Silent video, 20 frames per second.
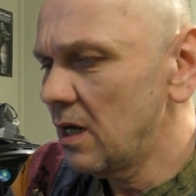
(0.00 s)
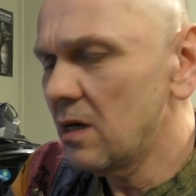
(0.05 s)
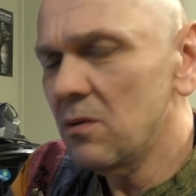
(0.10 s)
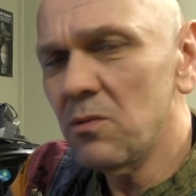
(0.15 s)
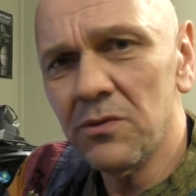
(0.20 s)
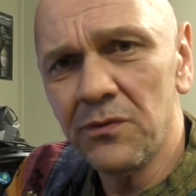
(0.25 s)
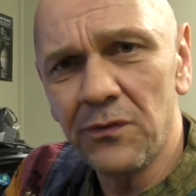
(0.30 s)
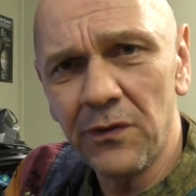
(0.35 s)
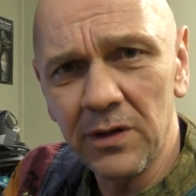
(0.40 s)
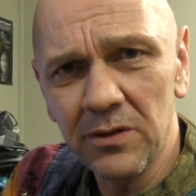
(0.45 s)

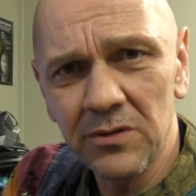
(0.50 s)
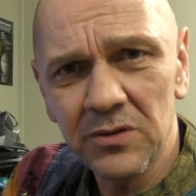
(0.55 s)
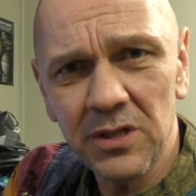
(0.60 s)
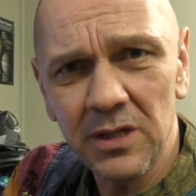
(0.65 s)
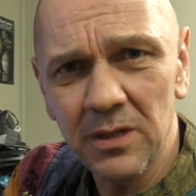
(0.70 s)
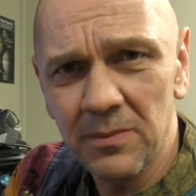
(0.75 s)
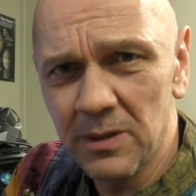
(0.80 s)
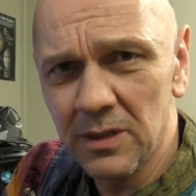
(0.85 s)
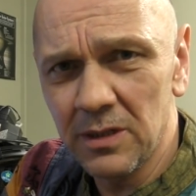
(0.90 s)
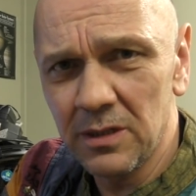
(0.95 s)
One thing I'll
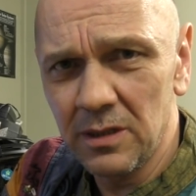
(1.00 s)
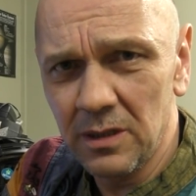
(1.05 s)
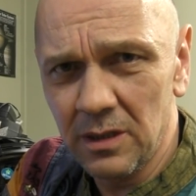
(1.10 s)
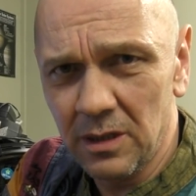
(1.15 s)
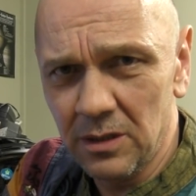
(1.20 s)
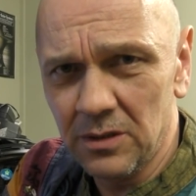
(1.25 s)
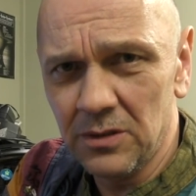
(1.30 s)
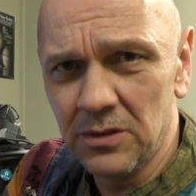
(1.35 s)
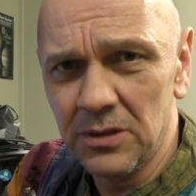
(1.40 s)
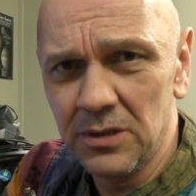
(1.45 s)
say about you
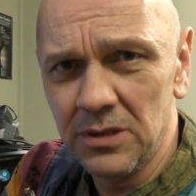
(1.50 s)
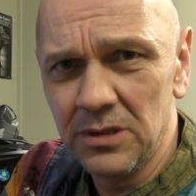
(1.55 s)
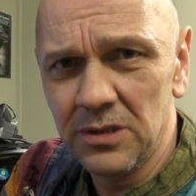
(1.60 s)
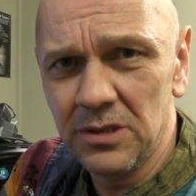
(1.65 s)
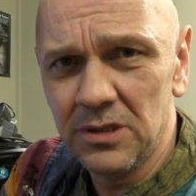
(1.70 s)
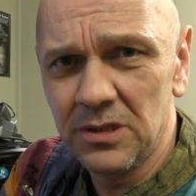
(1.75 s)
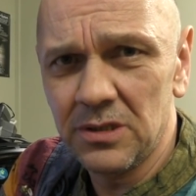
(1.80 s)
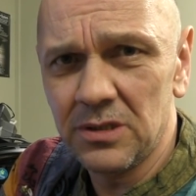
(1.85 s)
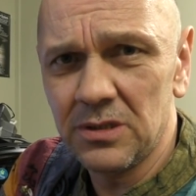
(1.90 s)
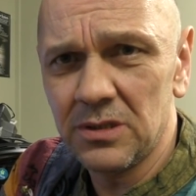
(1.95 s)

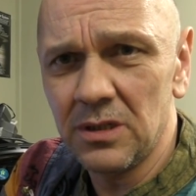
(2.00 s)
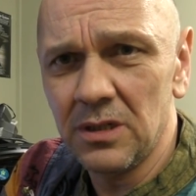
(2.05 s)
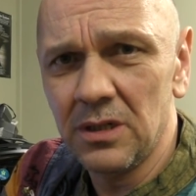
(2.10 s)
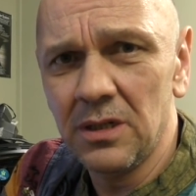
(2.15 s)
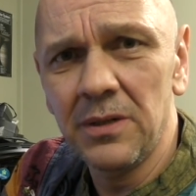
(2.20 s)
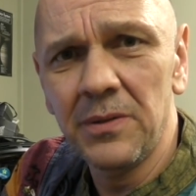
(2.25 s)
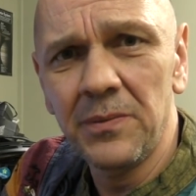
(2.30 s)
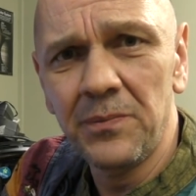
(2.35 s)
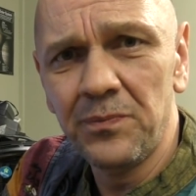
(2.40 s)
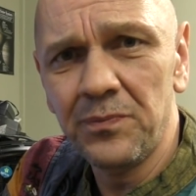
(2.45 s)
guys,
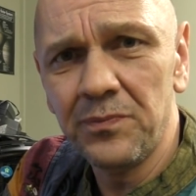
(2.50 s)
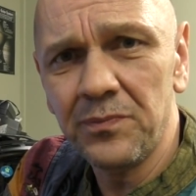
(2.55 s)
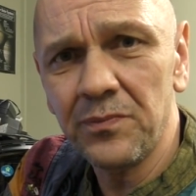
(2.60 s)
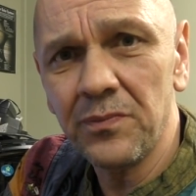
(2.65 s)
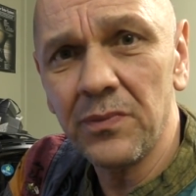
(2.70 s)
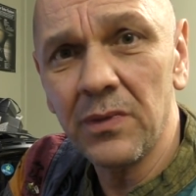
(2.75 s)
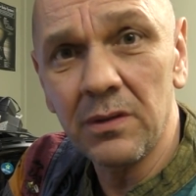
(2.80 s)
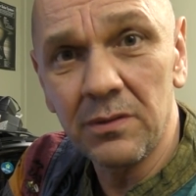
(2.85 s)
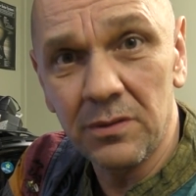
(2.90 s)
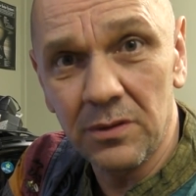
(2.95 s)

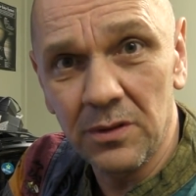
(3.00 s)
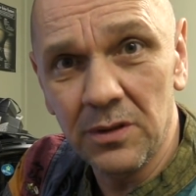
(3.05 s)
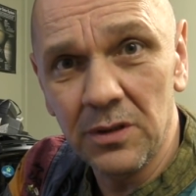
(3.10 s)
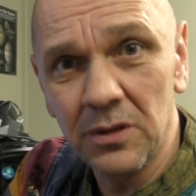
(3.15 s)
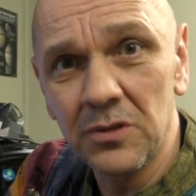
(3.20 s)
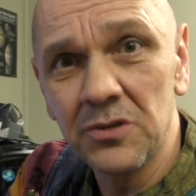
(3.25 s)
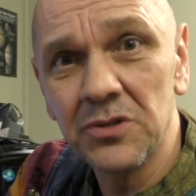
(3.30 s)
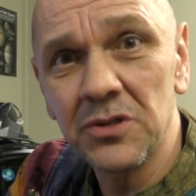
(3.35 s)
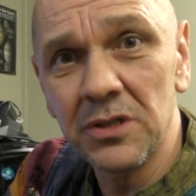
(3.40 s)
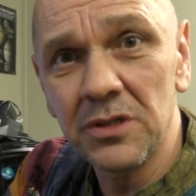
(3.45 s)

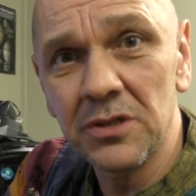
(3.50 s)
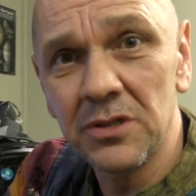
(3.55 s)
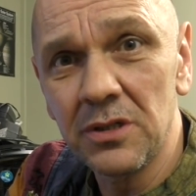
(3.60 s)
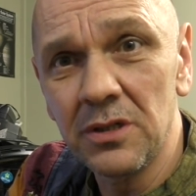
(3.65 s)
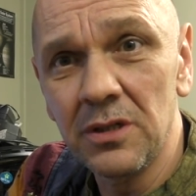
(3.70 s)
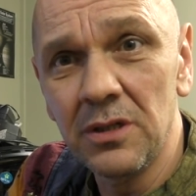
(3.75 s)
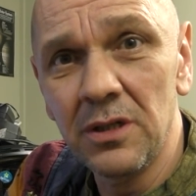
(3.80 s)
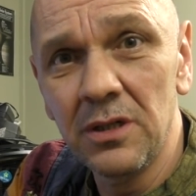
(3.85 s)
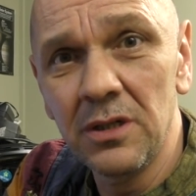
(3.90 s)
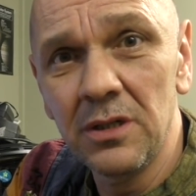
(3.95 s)
diagnostics
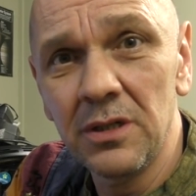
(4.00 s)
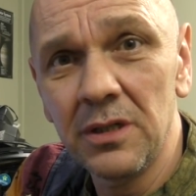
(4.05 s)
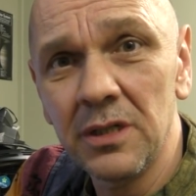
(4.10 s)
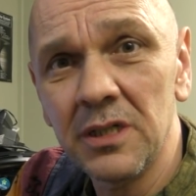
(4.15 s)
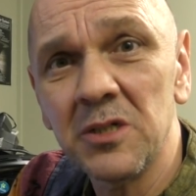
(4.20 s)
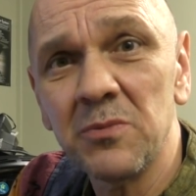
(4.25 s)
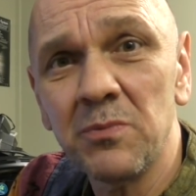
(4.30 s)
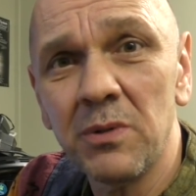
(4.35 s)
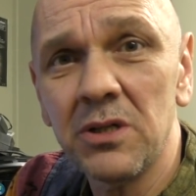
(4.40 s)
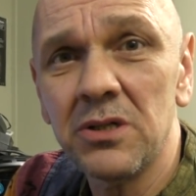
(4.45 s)
and
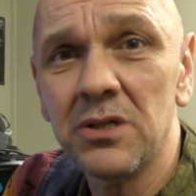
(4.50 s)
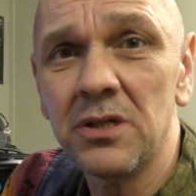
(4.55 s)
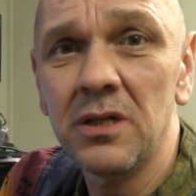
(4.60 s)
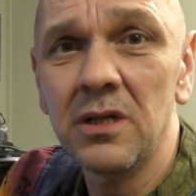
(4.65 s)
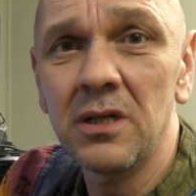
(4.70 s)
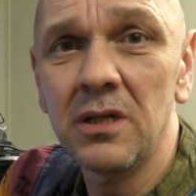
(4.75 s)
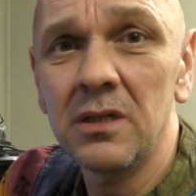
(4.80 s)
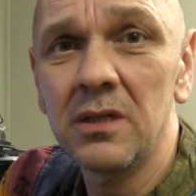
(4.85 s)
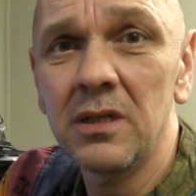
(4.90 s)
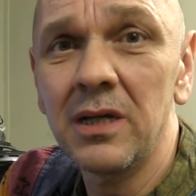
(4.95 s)
learning,
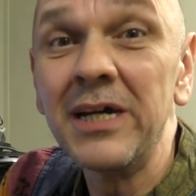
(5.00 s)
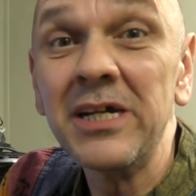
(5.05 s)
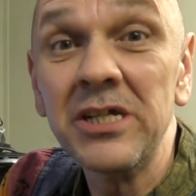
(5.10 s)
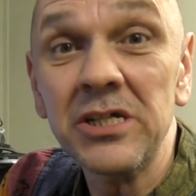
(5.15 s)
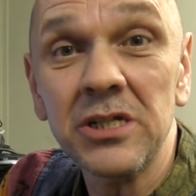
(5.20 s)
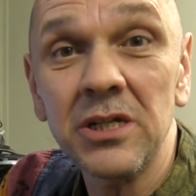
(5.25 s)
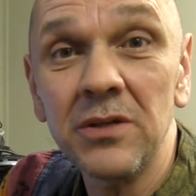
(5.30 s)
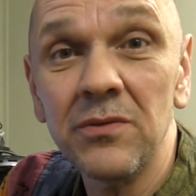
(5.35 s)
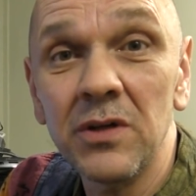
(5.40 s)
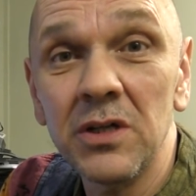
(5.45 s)
especially in the
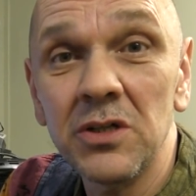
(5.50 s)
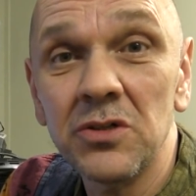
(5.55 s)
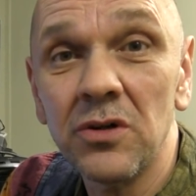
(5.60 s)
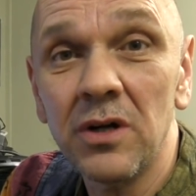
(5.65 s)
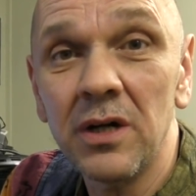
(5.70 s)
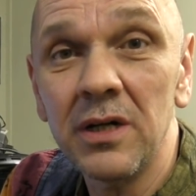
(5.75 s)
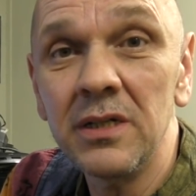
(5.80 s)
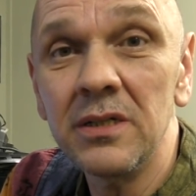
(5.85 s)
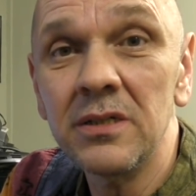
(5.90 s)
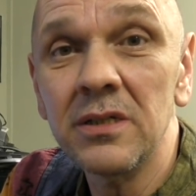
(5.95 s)
HGV
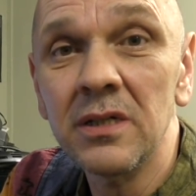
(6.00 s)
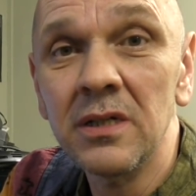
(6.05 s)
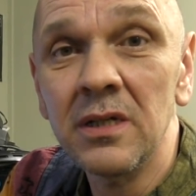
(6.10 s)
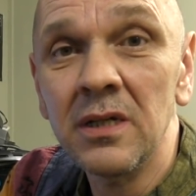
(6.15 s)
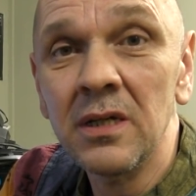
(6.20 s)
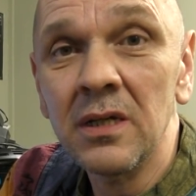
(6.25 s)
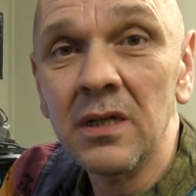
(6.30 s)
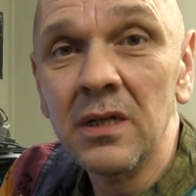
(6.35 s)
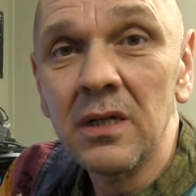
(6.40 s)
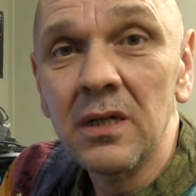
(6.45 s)
trade,
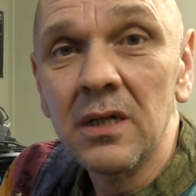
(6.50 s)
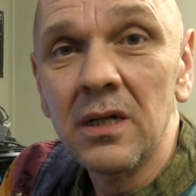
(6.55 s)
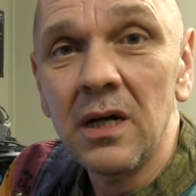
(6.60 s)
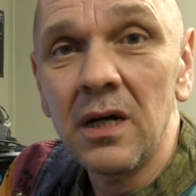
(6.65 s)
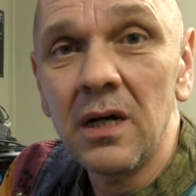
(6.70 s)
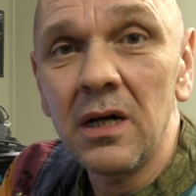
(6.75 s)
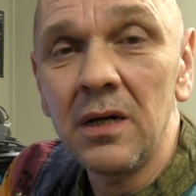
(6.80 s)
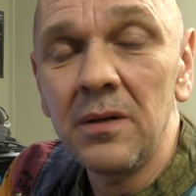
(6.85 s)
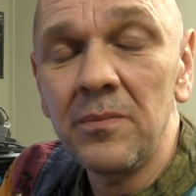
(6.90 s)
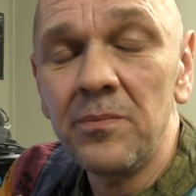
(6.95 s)

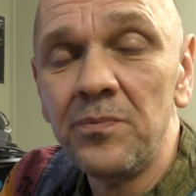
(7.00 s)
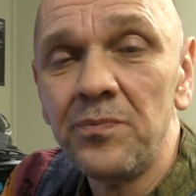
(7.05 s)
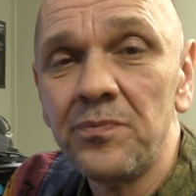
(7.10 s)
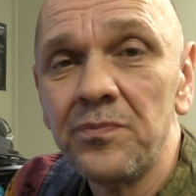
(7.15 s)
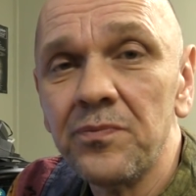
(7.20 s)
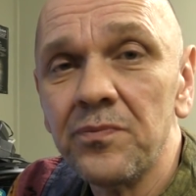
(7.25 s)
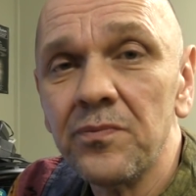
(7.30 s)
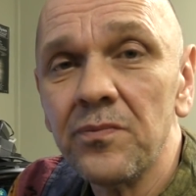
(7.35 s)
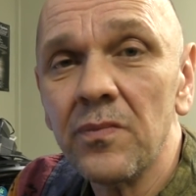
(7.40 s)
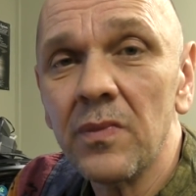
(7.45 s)

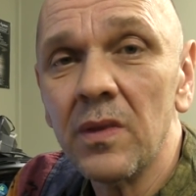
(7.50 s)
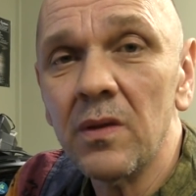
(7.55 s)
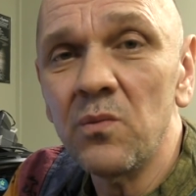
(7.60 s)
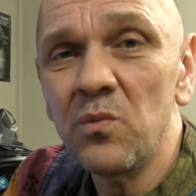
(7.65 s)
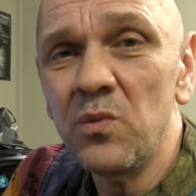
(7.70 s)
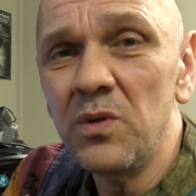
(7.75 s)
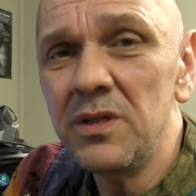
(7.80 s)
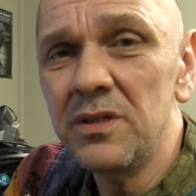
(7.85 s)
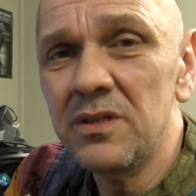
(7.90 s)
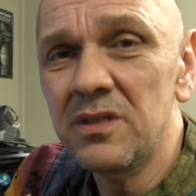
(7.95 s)

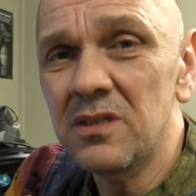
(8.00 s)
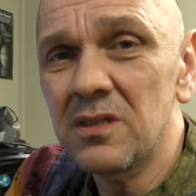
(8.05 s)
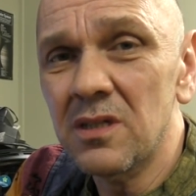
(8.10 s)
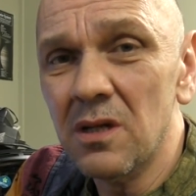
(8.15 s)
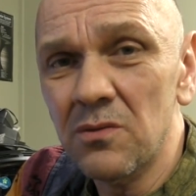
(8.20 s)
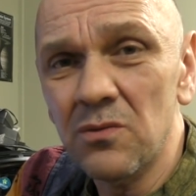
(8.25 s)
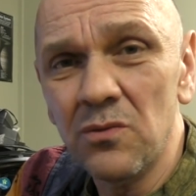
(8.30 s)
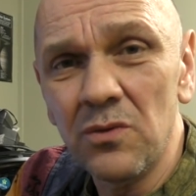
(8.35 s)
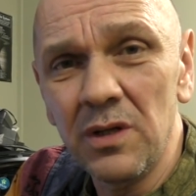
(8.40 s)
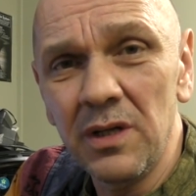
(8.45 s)
We
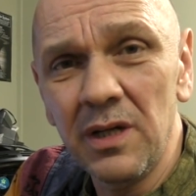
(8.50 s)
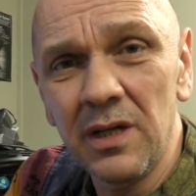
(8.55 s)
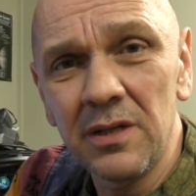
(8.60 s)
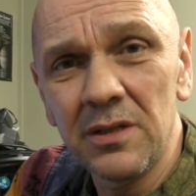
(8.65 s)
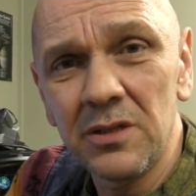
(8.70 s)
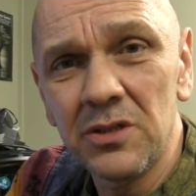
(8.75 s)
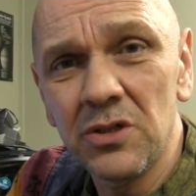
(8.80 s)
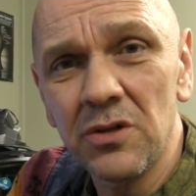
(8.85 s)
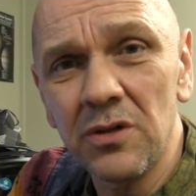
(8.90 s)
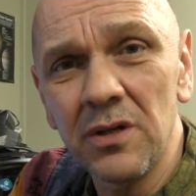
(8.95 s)
don't really
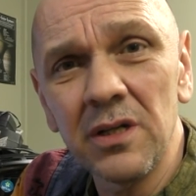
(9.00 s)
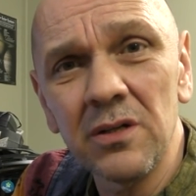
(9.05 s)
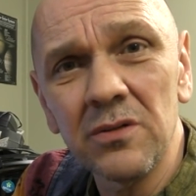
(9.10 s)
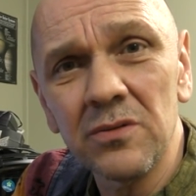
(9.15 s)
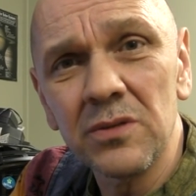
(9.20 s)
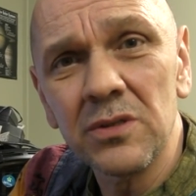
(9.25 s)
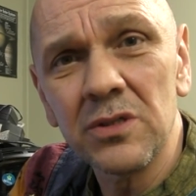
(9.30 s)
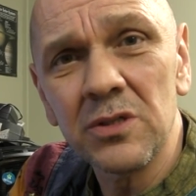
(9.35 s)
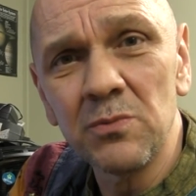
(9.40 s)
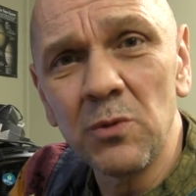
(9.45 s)
get training
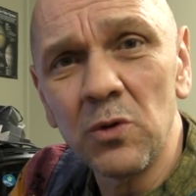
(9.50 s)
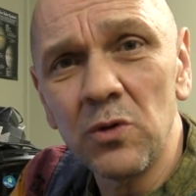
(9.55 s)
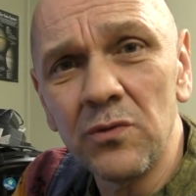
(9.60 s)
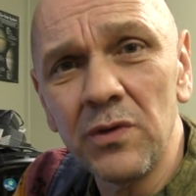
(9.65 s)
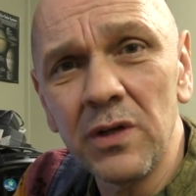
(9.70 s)
on smaller